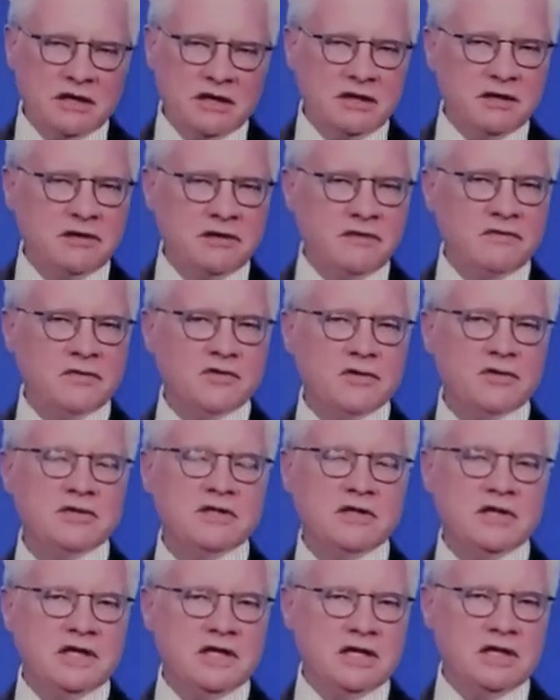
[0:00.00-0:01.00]

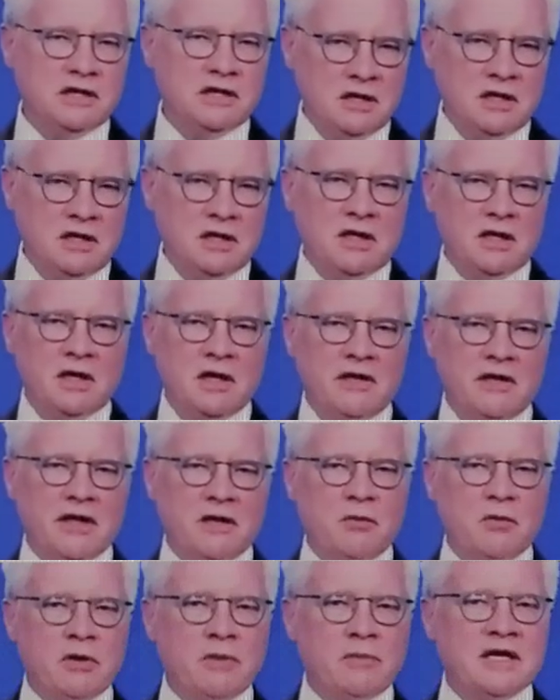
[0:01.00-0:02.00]
diversity
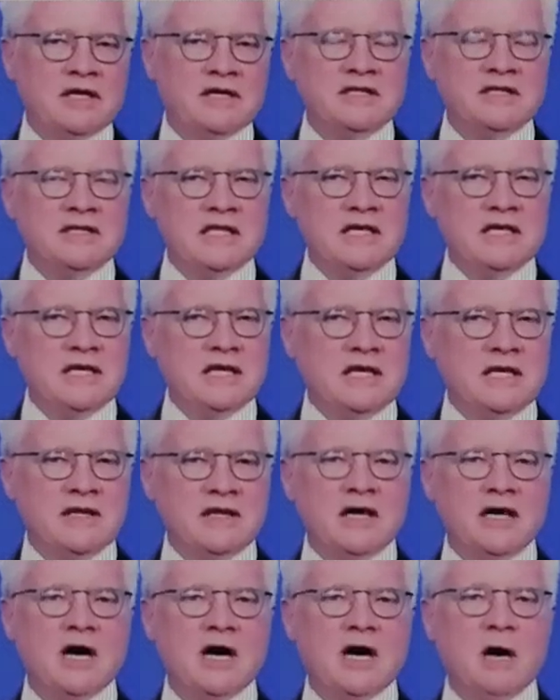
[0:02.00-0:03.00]
that we may see in
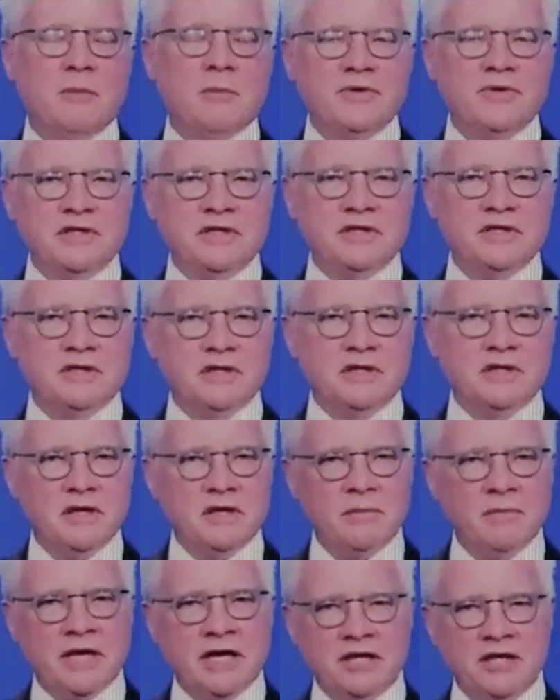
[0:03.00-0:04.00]
the composition, in
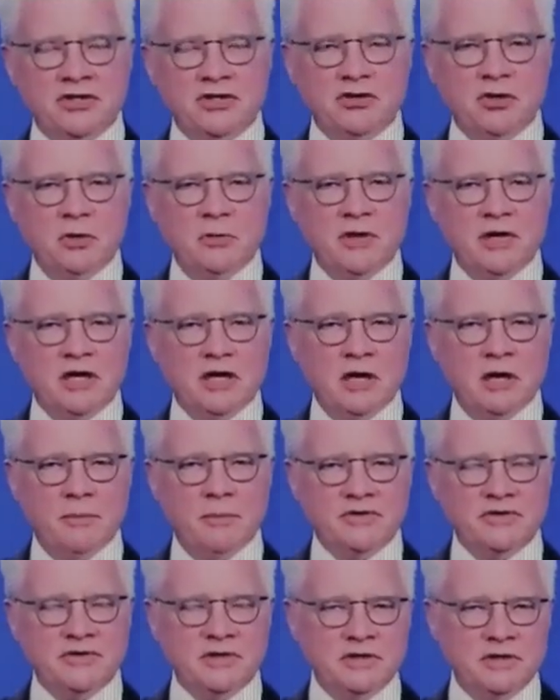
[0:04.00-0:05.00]
the metagenomic
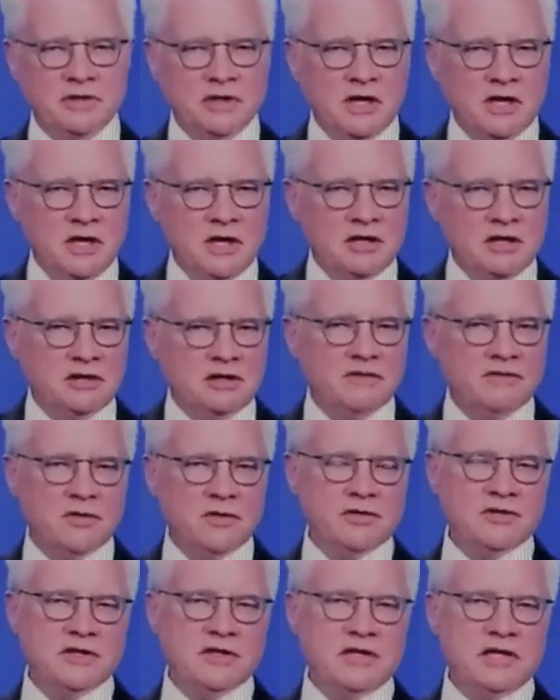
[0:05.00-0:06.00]
composition,
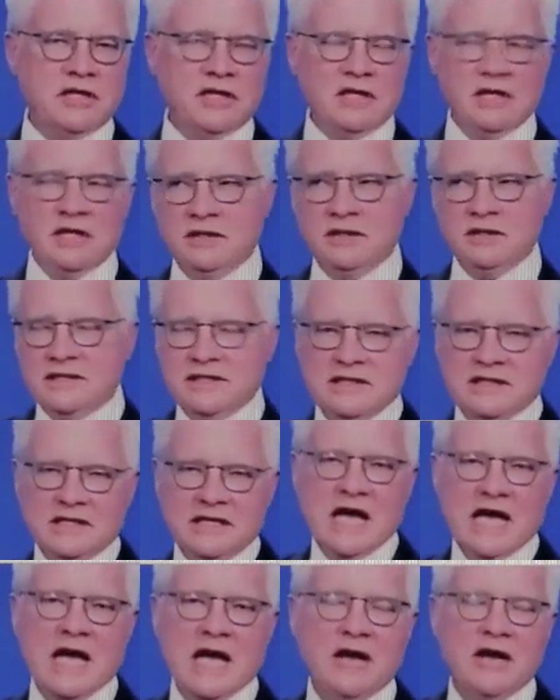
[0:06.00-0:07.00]
diversity in
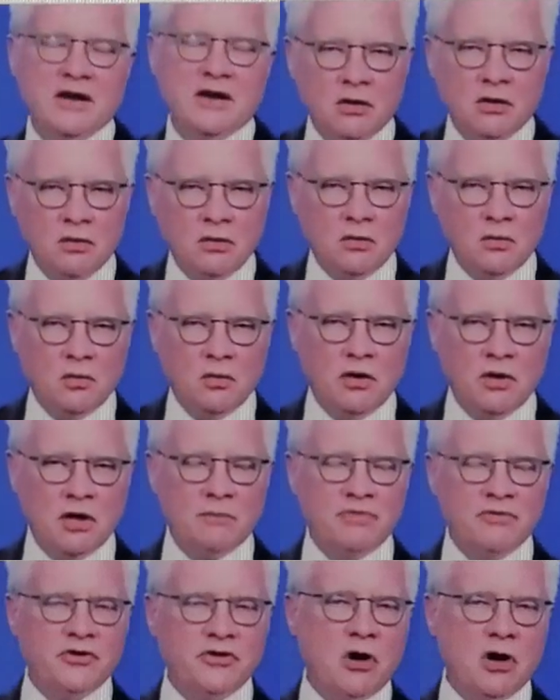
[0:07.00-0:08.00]
Seattle, where
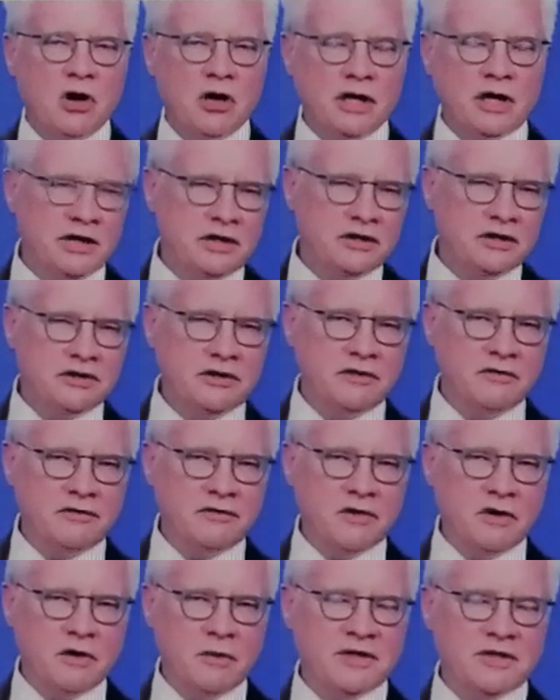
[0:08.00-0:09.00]
I'm talking to you
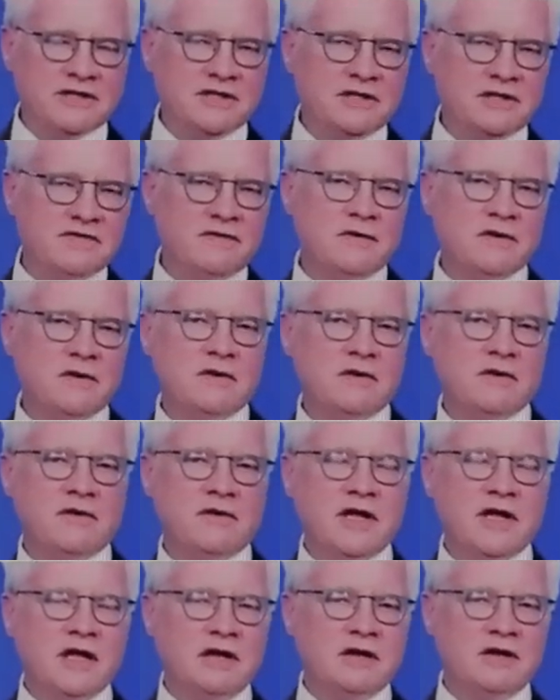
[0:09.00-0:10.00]
from, is
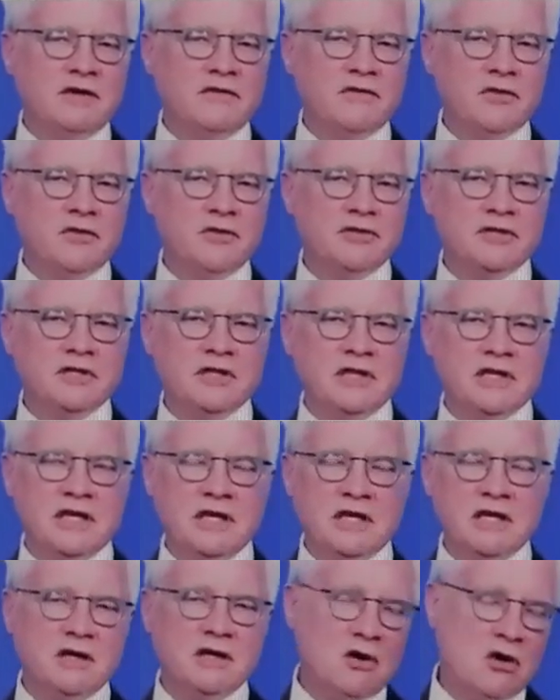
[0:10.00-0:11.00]
different than diversity
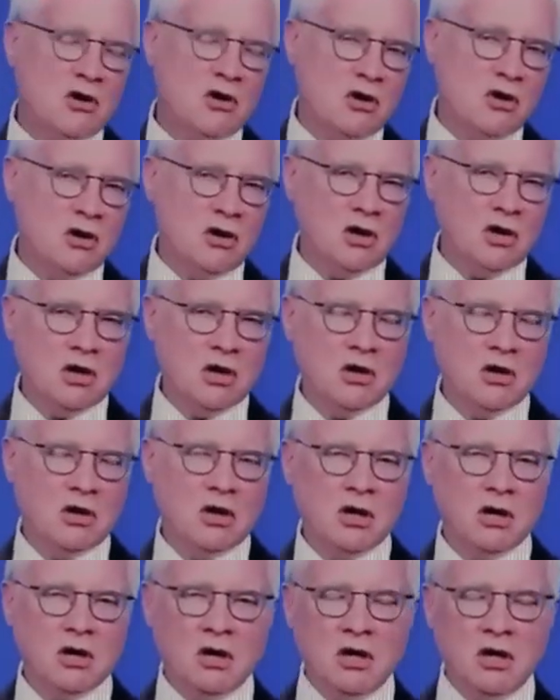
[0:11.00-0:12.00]
in Hong
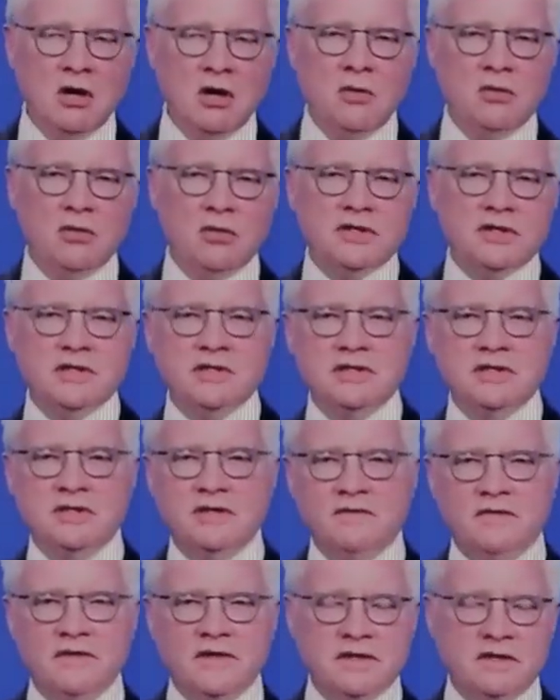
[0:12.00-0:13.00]
Kong, which is
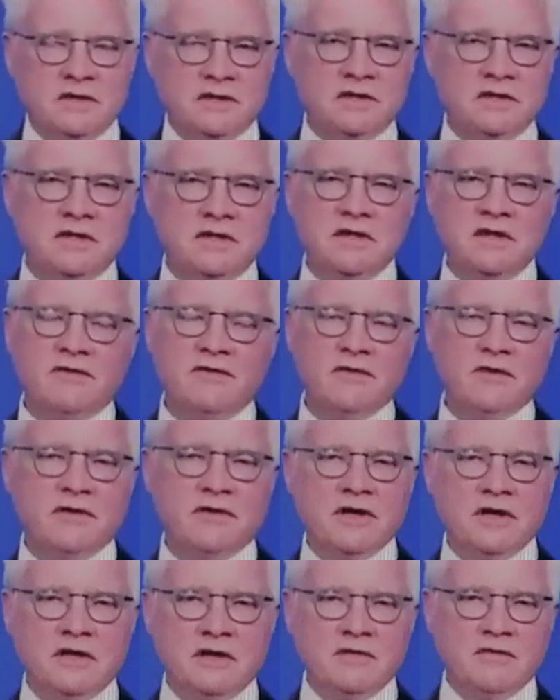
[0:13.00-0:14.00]

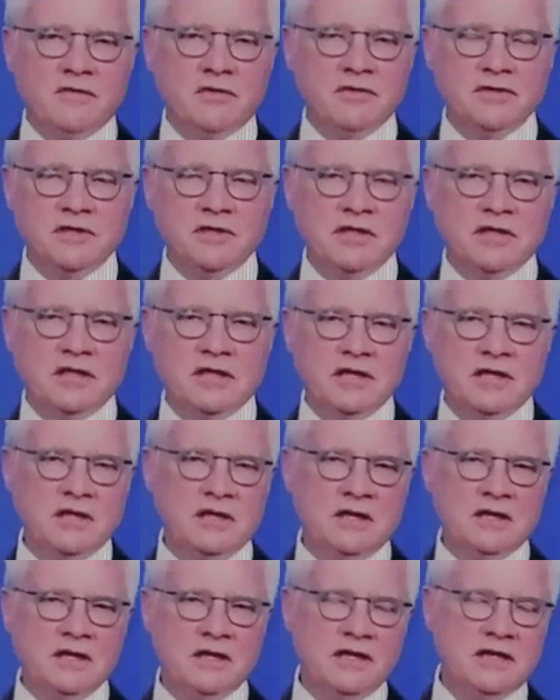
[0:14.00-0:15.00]
different than diversity
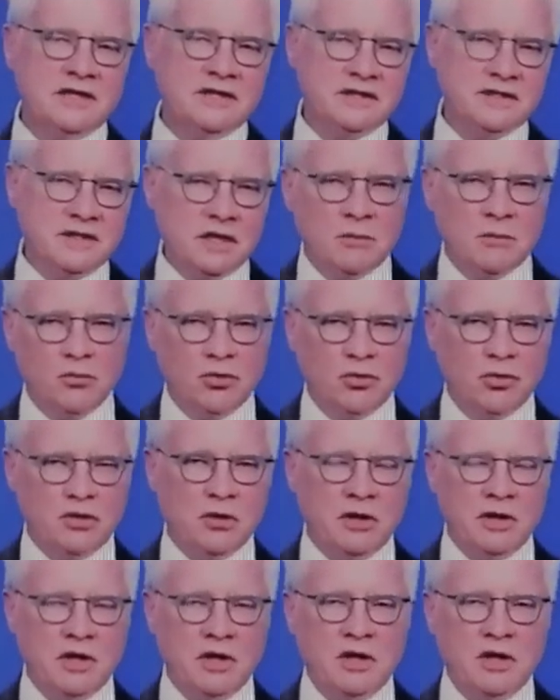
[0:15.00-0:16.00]
in Istanbul.